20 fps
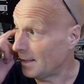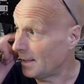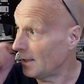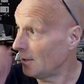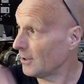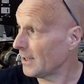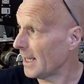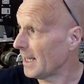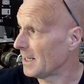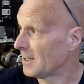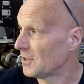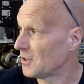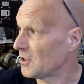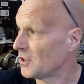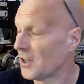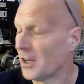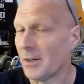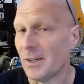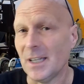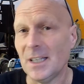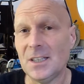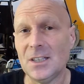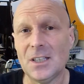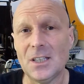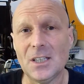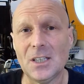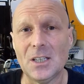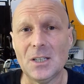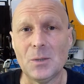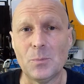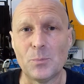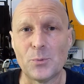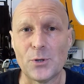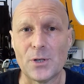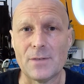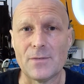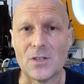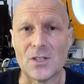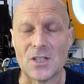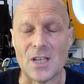Okay, so in the
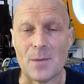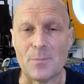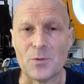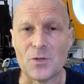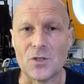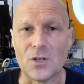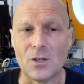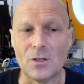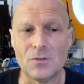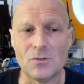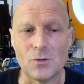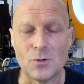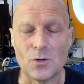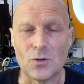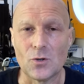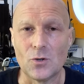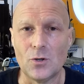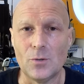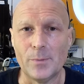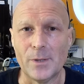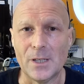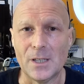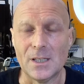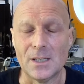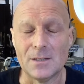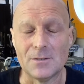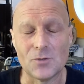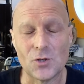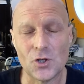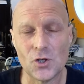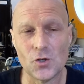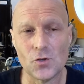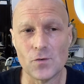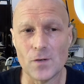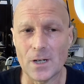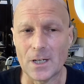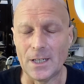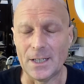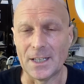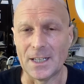previous episode you saw me
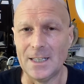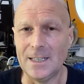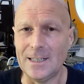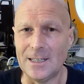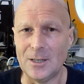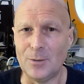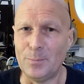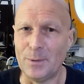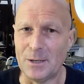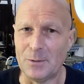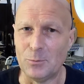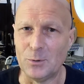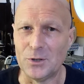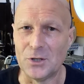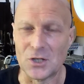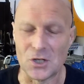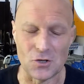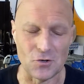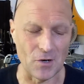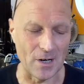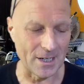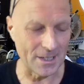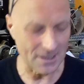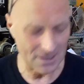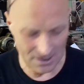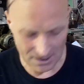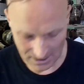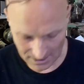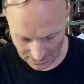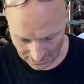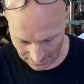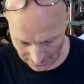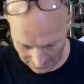struggling a little bit with the strings